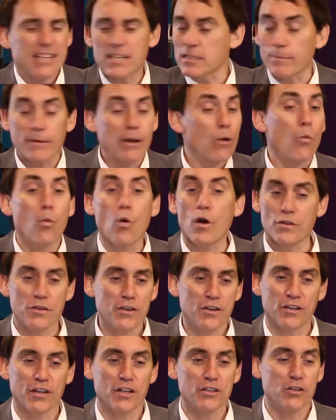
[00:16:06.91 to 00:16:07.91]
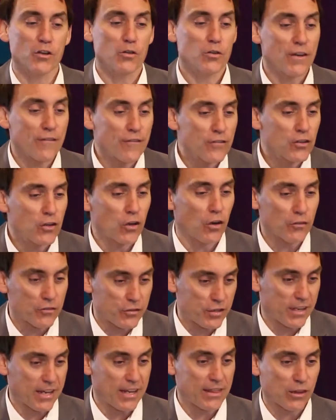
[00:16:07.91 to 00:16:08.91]
It doesn't matter what you're going to do. You've
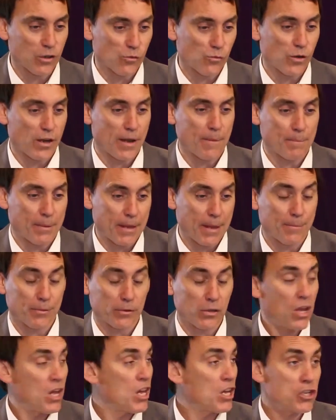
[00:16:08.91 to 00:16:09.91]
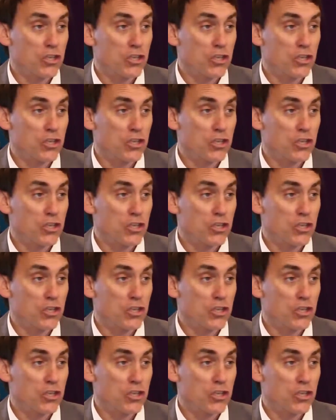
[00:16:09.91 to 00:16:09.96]
got to get the right people.